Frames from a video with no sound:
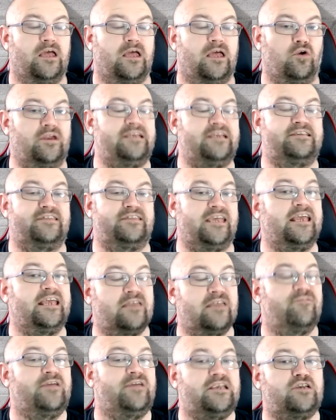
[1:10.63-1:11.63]
not least the
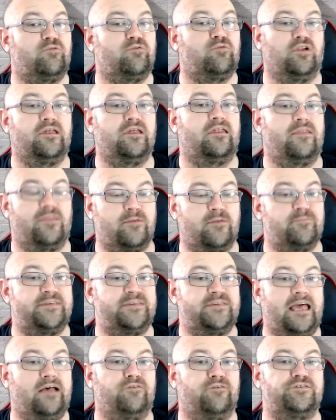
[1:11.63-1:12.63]
individual
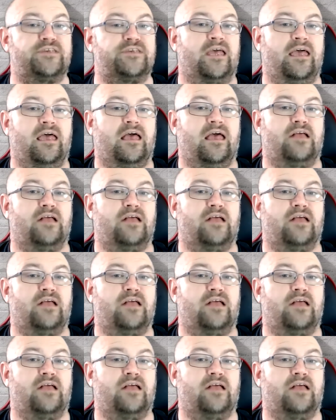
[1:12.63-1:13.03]
themselves,